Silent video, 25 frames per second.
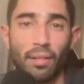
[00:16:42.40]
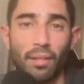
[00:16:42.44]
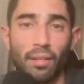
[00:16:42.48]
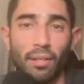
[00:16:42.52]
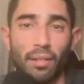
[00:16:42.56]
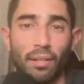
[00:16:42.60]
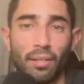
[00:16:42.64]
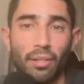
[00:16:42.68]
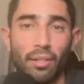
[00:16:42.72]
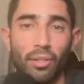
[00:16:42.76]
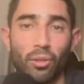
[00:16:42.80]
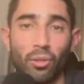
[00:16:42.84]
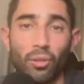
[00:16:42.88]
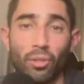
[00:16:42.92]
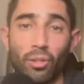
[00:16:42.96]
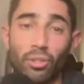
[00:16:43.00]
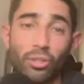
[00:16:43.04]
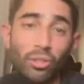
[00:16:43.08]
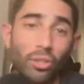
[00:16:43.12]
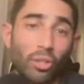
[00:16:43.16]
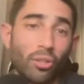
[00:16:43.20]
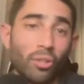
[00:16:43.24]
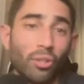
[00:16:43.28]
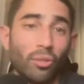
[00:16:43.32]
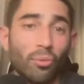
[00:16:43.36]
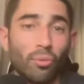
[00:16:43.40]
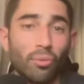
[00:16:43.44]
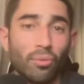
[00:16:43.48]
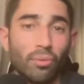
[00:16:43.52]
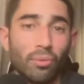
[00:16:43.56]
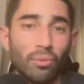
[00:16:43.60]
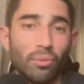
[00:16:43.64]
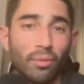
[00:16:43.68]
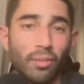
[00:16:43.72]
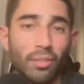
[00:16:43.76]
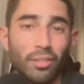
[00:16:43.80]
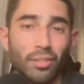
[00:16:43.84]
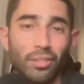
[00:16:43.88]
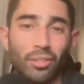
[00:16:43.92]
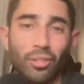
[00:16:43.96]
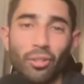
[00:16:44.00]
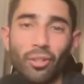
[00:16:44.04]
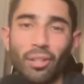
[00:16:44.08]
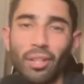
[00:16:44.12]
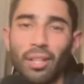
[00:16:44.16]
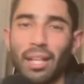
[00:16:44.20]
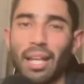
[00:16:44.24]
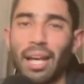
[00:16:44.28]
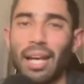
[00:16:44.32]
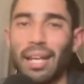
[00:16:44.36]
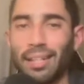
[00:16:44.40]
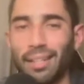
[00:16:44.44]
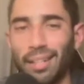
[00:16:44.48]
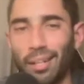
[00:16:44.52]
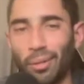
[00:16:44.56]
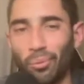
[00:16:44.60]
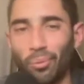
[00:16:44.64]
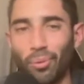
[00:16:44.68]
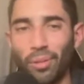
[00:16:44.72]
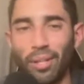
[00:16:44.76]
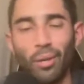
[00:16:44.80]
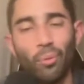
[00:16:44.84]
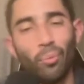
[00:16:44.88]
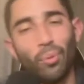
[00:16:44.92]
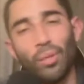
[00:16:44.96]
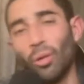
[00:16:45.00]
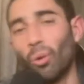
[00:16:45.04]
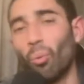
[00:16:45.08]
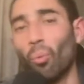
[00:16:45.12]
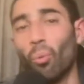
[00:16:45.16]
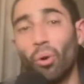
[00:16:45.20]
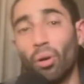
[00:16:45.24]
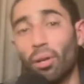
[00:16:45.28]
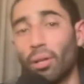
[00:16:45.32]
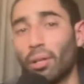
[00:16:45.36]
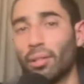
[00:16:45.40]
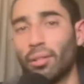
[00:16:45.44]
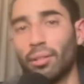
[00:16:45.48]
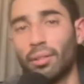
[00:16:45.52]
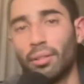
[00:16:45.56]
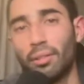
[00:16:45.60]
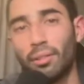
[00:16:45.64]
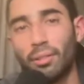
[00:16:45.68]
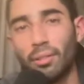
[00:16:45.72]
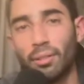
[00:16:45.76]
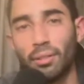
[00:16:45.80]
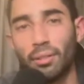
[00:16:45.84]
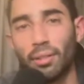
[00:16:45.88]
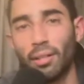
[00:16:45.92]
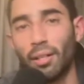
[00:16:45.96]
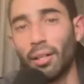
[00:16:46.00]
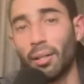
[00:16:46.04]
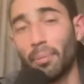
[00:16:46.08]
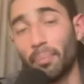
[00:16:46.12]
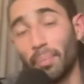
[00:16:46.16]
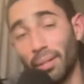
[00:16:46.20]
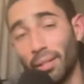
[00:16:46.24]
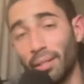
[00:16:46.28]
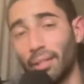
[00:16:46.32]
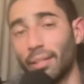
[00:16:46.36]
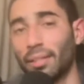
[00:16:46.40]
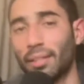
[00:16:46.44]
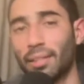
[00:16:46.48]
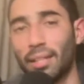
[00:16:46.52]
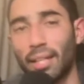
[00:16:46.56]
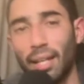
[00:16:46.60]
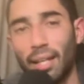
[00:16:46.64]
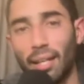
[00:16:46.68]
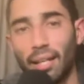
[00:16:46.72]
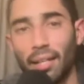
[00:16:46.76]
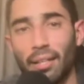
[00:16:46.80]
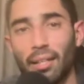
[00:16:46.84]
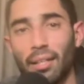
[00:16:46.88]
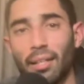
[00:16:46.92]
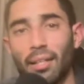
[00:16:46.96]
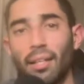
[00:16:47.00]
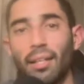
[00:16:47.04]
in a certain light that we don't want to be looked at.